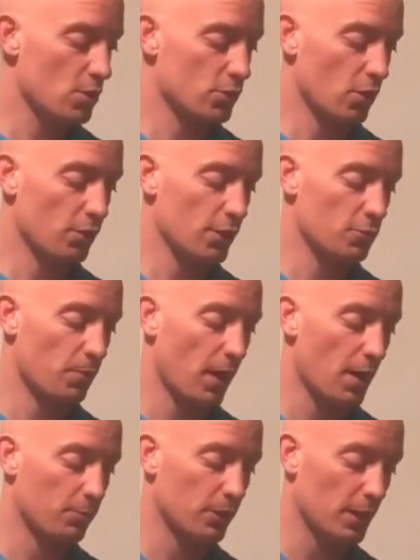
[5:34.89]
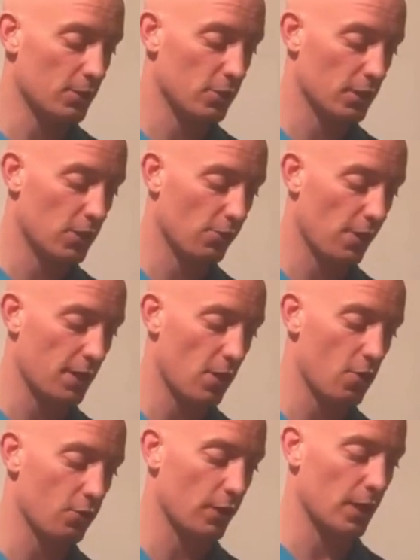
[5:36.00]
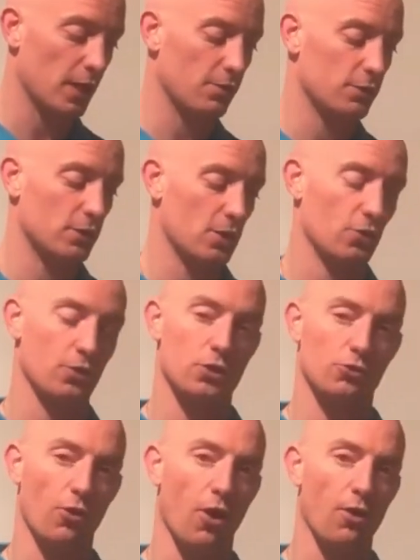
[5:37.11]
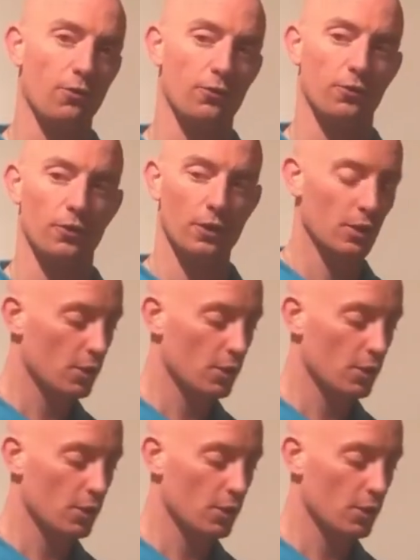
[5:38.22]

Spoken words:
So this pipe, we'd actually create it over here into this other trough